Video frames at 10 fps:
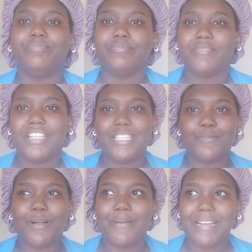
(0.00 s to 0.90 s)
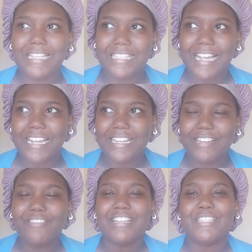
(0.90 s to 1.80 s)
This is probably the second
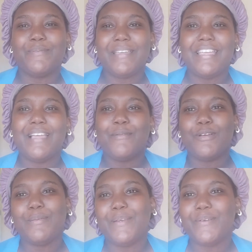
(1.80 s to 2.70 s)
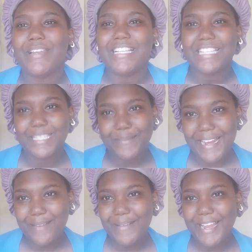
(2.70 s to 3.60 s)
recipe I'm going to be doing that's
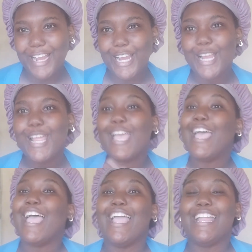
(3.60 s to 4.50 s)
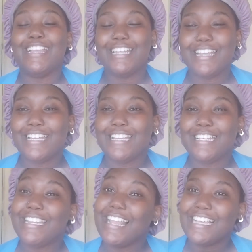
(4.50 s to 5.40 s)
inspired by her, and
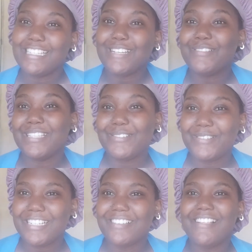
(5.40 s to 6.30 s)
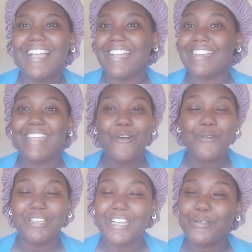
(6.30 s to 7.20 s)
the last thing was the oat gel, and the
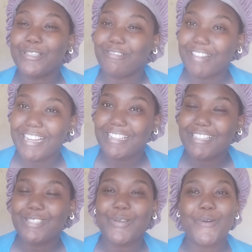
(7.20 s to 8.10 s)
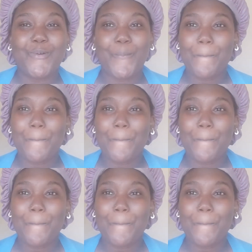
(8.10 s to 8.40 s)
oat gel was great, so